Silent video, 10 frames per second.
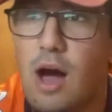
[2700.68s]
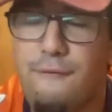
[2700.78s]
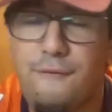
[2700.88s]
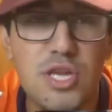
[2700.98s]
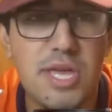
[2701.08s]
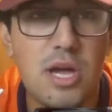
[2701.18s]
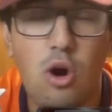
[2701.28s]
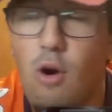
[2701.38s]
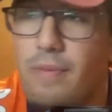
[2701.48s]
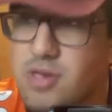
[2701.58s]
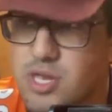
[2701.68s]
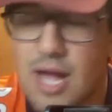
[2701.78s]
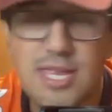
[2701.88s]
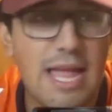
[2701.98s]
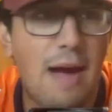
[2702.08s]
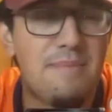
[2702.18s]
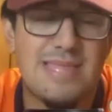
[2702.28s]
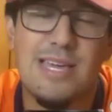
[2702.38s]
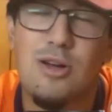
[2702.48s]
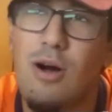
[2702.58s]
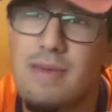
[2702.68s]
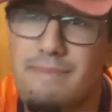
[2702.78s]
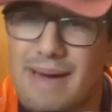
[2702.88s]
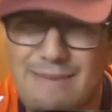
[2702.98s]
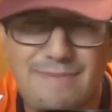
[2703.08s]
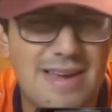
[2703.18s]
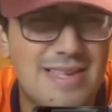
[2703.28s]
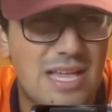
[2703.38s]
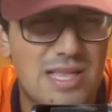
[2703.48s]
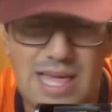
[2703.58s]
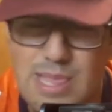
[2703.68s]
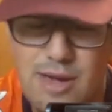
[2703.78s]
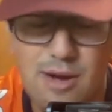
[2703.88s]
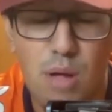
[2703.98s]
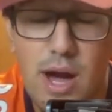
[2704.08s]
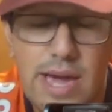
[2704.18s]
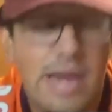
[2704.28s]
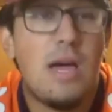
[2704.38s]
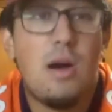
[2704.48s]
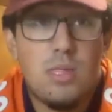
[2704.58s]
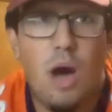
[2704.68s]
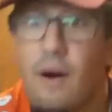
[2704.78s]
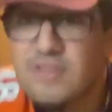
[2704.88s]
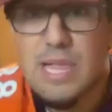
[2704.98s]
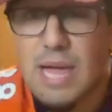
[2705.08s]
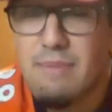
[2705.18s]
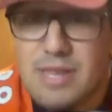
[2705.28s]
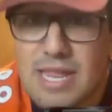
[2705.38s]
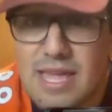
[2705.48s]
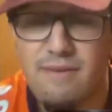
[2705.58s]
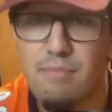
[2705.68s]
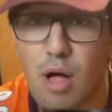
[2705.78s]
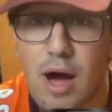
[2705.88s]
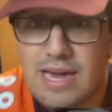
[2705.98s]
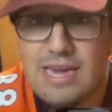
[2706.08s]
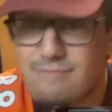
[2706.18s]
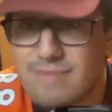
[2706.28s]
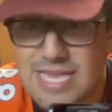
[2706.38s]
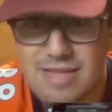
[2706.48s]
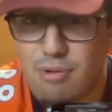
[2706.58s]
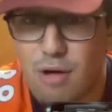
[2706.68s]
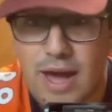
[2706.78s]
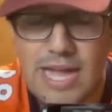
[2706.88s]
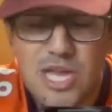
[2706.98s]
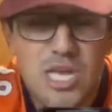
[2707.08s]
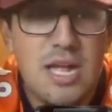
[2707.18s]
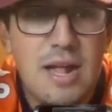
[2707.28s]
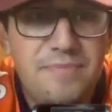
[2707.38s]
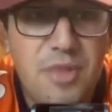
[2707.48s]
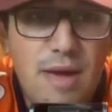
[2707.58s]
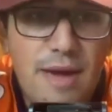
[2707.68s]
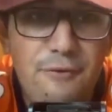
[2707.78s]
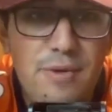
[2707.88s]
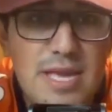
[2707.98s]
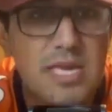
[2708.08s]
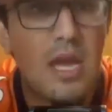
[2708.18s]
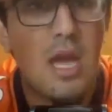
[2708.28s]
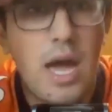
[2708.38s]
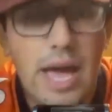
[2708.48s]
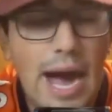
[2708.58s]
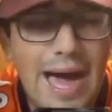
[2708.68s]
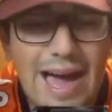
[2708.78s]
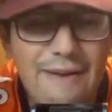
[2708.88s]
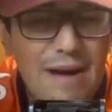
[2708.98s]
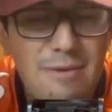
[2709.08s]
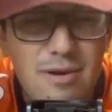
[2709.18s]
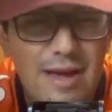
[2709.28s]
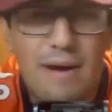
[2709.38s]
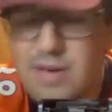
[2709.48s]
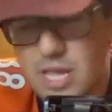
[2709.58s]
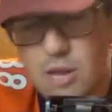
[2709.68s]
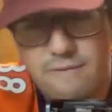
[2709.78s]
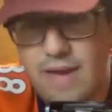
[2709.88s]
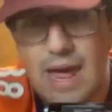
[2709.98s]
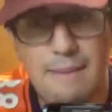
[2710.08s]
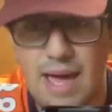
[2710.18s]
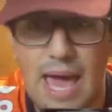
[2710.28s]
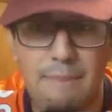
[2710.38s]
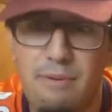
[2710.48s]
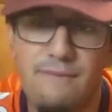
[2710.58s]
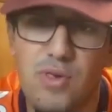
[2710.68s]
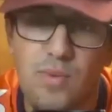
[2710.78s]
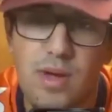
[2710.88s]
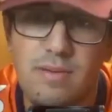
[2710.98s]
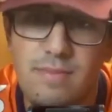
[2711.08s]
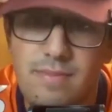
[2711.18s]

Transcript: A first and goal, there was a touchdown, but then they called it back because of illegal blocking. When the offensive lineman didn't even block, he missed the block. It's just the referees. I, if I'm a if I'm a Steelers fan, I'm not happy of this win.